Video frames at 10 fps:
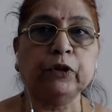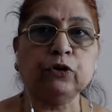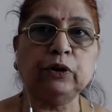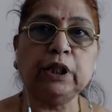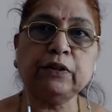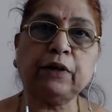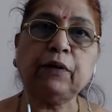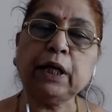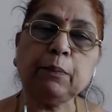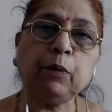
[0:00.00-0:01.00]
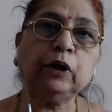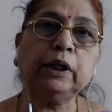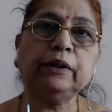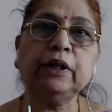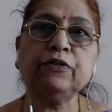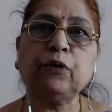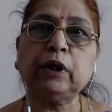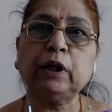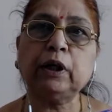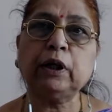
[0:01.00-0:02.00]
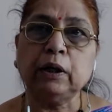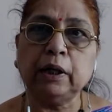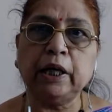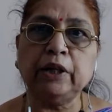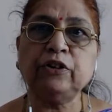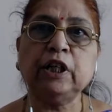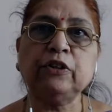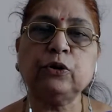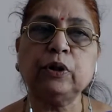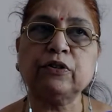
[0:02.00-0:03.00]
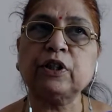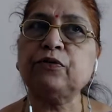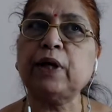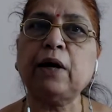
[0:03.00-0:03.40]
So these are very important things for engineers to discuss.